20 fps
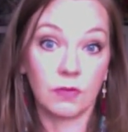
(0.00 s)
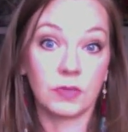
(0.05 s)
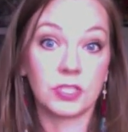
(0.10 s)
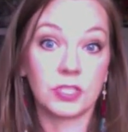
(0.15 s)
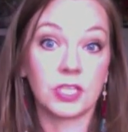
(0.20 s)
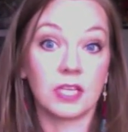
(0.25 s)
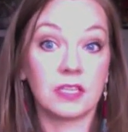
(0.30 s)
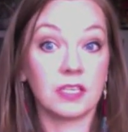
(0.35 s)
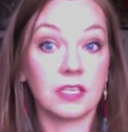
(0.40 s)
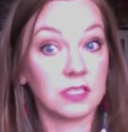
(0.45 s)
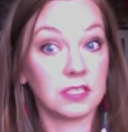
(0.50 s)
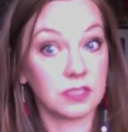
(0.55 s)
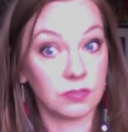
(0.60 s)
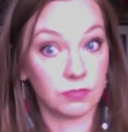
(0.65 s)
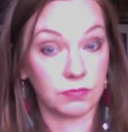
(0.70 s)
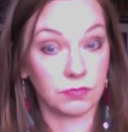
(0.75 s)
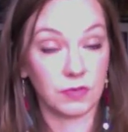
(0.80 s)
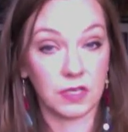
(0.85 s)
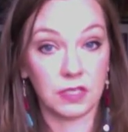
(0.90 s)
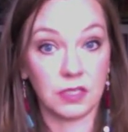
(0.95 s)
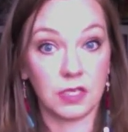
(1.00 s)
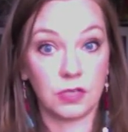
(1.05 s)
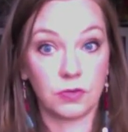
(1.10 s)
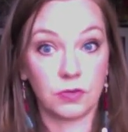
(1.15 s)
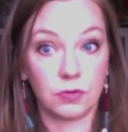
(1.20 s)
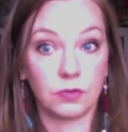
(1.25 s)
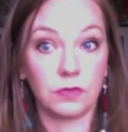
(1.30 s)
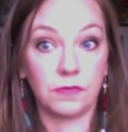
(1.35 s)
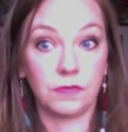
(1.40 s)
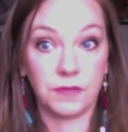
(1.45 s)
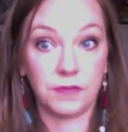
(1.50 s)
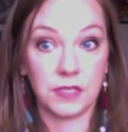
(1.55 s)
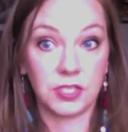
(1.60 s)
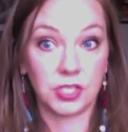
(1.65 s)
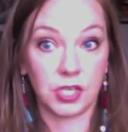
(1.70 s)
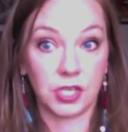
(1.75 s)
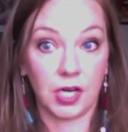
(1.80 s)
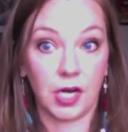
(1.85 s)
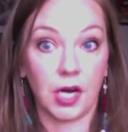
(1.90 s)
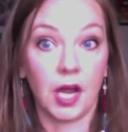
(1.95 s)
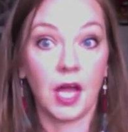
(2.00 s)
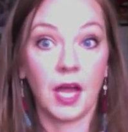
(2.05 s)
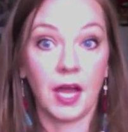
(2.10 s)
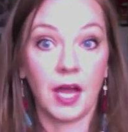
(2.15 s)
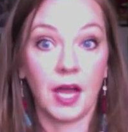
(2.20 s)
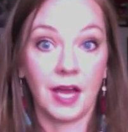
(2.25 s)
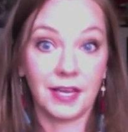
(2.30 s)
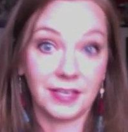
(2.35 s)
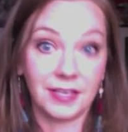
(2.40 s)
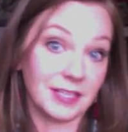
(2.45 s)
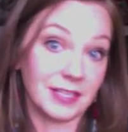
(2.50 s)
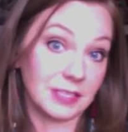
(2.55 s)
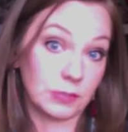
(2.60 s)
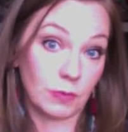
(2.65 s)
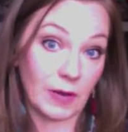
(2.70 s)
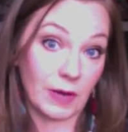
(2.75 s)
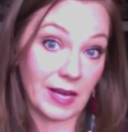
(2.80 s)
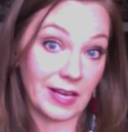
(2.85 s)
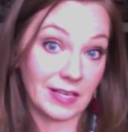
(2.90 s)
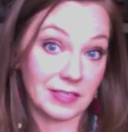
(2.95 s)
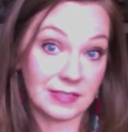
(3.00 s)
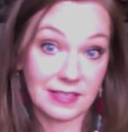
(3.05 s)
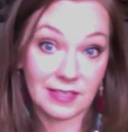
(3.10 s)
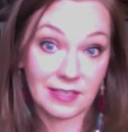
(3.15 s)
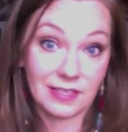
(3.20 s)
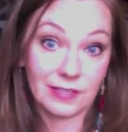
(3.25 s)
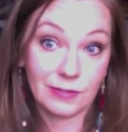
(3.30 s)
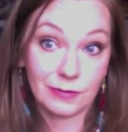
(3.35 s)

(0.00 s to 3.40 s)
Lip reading: which I think is a really cool feature and nice way to